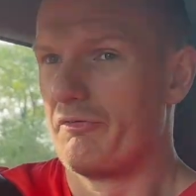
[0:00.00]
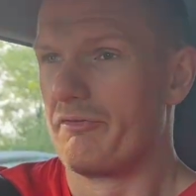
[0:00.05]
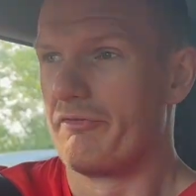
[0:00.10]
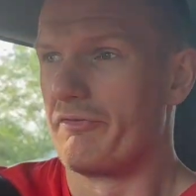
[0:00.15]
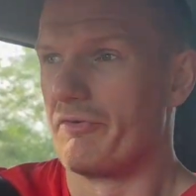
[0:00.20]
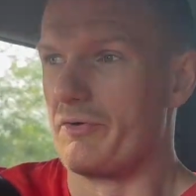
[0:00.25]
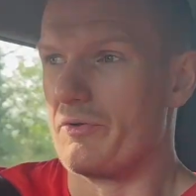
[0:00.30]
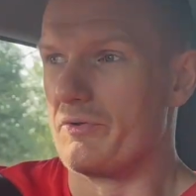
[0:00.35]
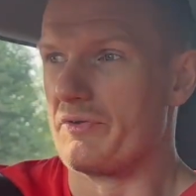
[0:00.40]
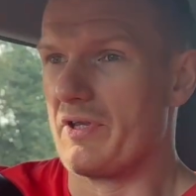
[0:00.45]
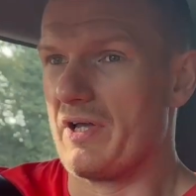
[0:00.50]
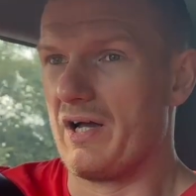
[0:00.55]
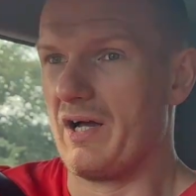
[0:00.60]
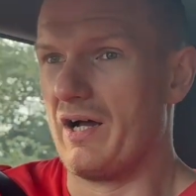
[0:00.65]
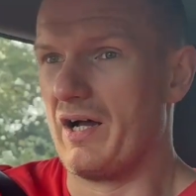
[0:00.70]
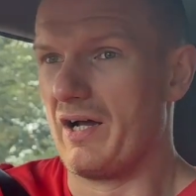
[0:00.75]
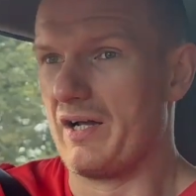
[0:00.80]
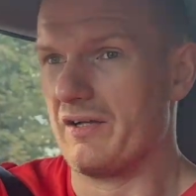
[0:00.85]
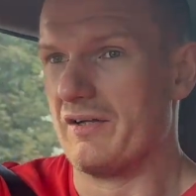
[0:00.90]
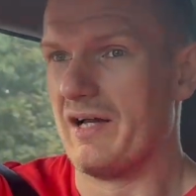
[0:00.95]
food that
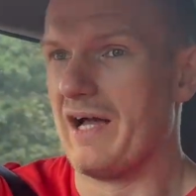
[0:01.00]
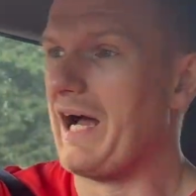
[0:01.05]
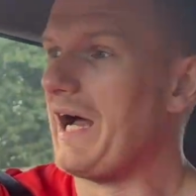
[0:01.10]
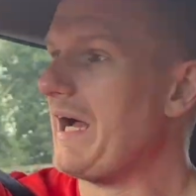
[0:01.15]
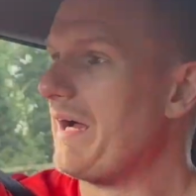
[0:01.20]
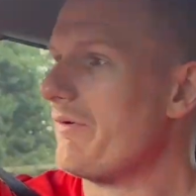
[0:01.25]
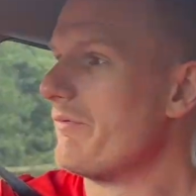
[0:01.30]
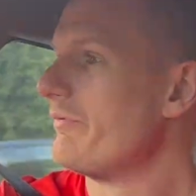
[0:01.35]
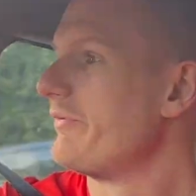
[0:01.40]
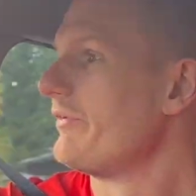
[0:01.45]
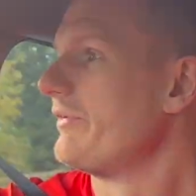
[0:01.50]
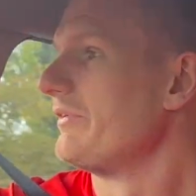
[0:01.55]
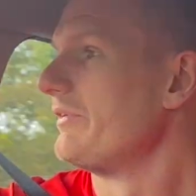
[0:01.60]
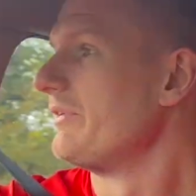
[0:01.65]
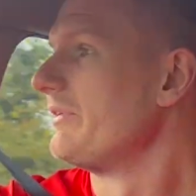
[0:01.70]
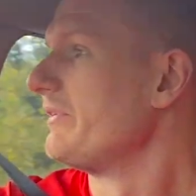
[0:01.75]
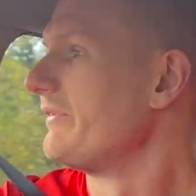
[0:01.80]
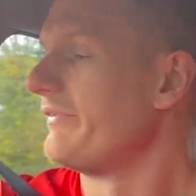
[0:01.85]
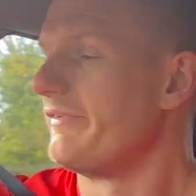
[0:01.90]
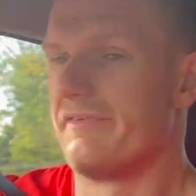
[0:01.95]
I'll have
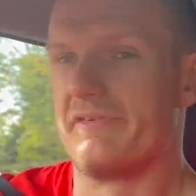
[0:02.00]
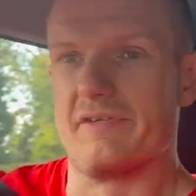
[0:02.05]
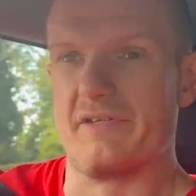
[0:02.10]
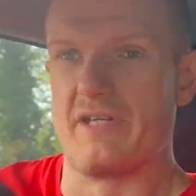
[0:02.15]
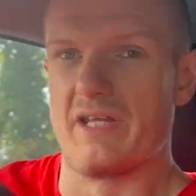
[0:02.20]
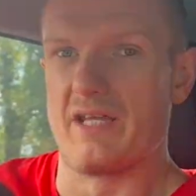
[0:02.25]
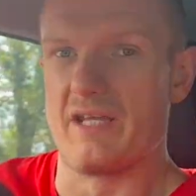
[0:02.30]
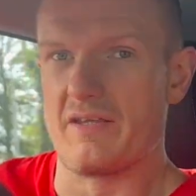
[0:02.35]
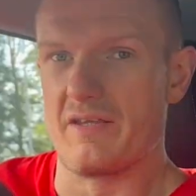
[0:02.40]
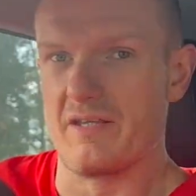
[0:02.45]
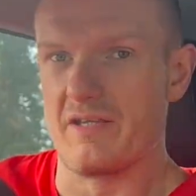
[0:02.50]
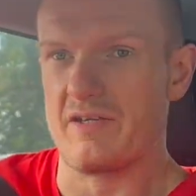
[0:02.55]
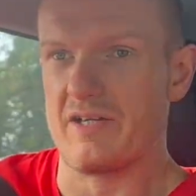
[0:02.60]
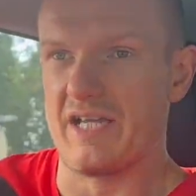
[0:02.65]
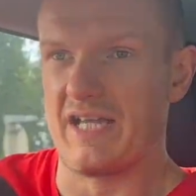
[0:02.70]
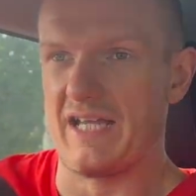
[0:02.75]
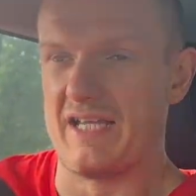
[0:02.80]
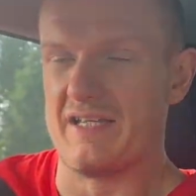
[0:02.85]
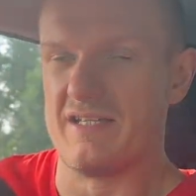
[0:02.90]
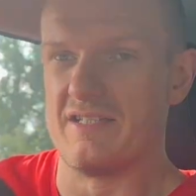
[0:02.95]
today.
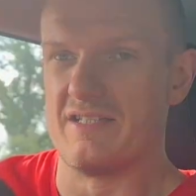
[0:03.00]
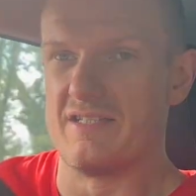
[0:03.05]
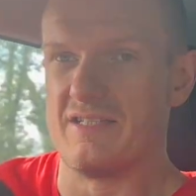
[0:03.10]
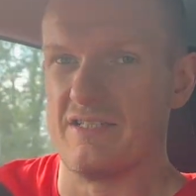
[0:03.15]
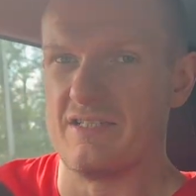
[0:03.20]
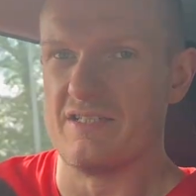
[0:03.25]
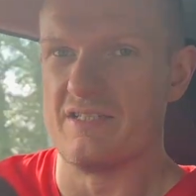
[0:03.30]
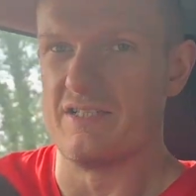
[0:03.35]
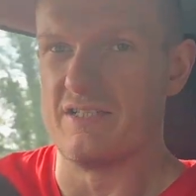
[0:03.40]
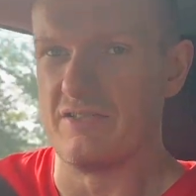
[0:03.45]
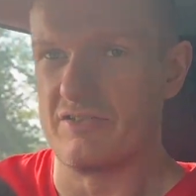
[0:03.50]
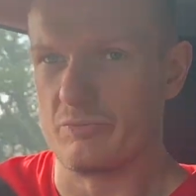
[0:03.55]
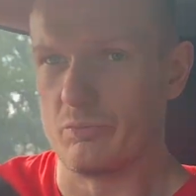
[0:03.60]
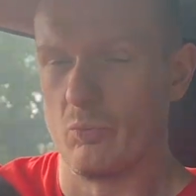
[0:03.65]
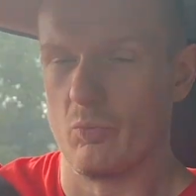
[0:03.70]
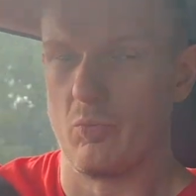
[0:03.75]
There is